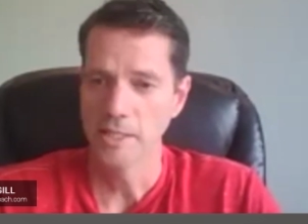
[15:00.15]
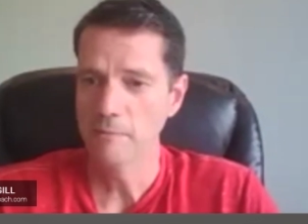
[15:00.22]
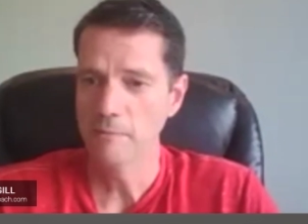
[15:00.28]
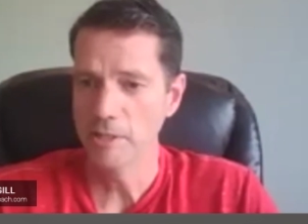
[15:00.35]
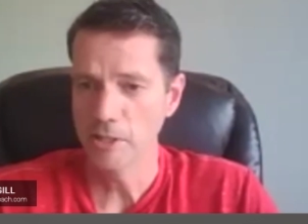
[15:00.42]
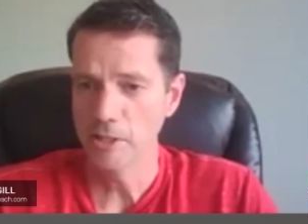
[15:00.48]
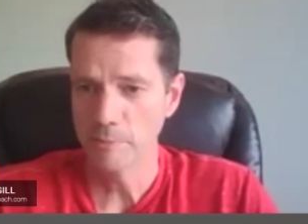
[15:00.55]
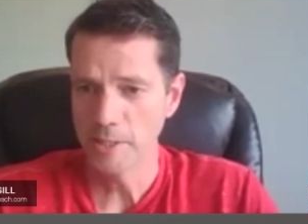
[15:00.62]

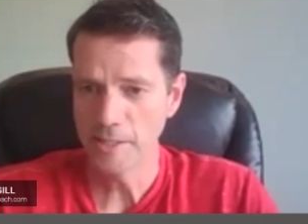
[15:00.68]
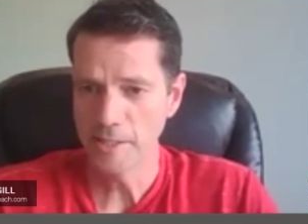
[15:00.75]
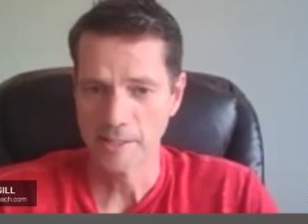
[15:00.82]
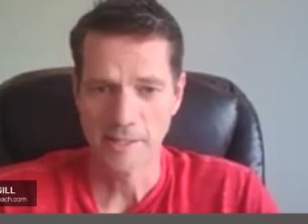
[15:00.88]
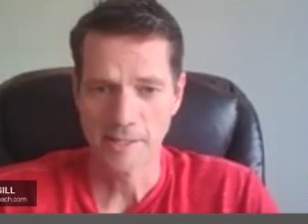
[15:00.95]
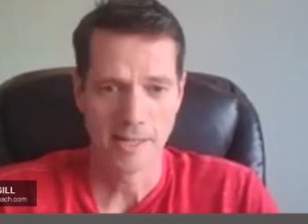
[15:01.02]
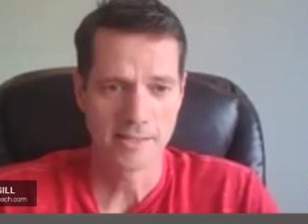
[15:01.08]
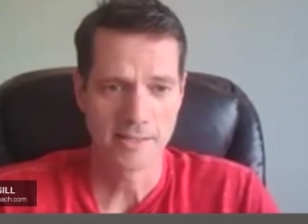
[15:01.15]
email me and
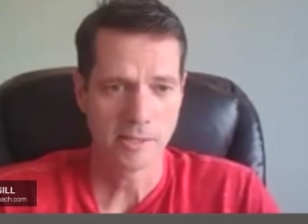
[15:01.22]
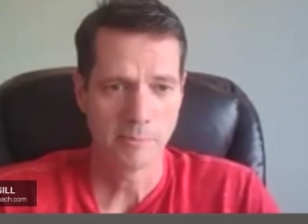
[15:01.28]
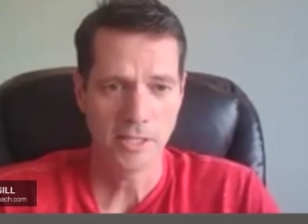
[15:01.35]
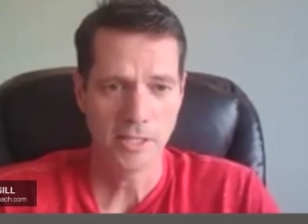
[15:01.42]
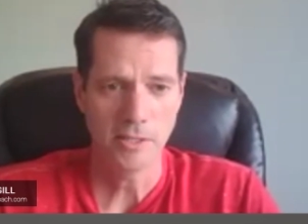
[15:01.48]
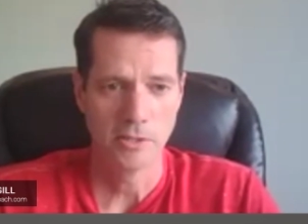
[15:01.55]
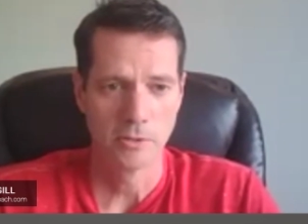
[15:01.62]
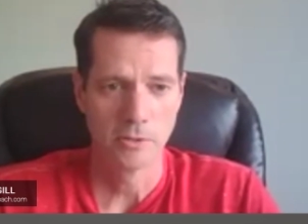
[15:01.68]
contact
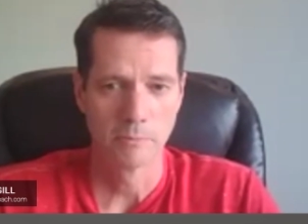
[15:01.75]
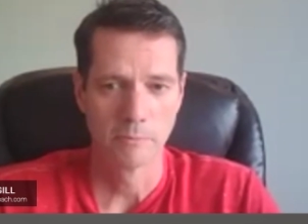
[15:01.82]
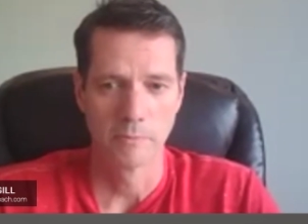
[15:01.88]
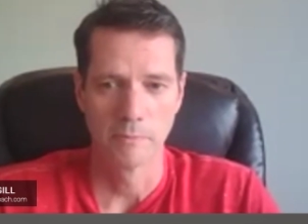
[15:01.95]
me, your,